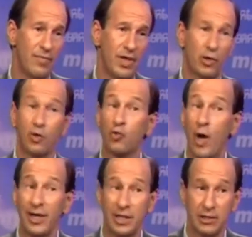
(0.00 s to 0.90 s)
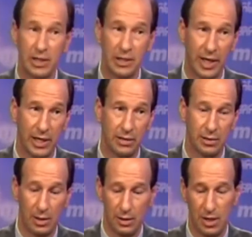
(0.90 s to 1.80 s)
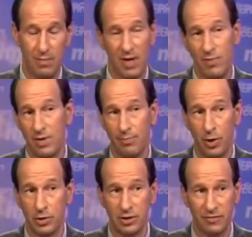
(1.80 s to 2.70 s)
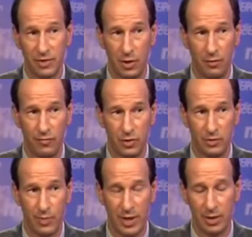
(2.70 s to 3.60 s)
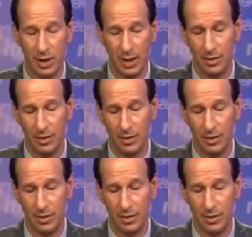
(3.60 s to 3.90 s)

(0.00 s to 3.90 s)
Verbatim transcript: They're chronically late, they may be impulsive and overspend.